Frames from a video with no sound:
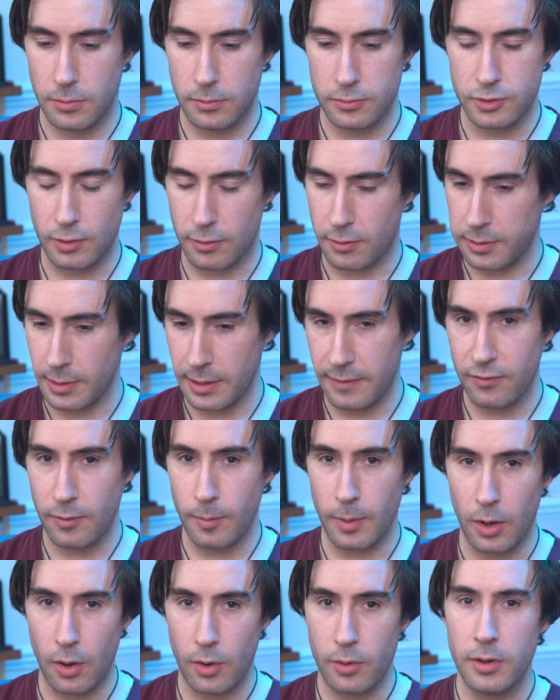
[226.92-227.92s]
just leave them
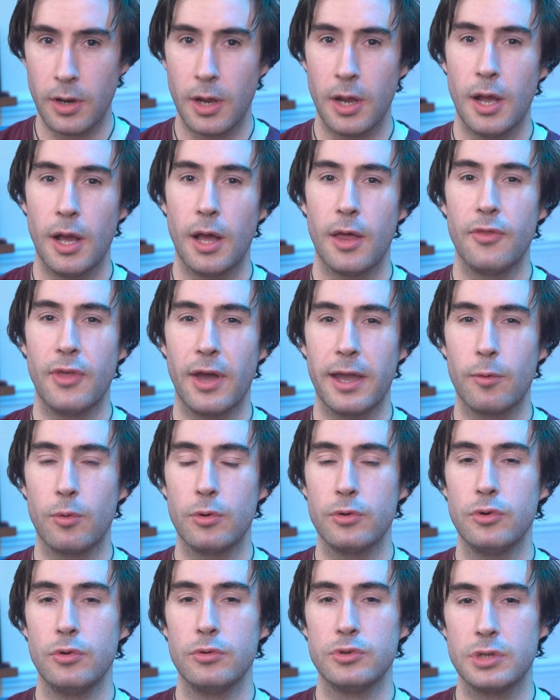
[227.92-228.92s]
alone, they
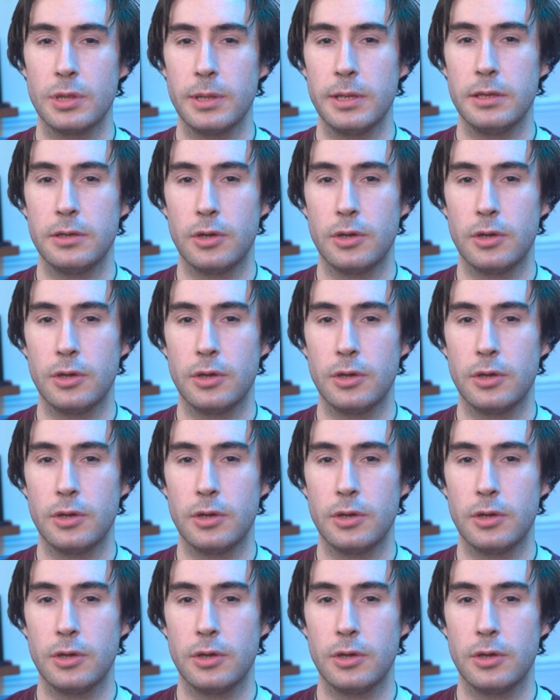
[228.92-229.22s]
will usually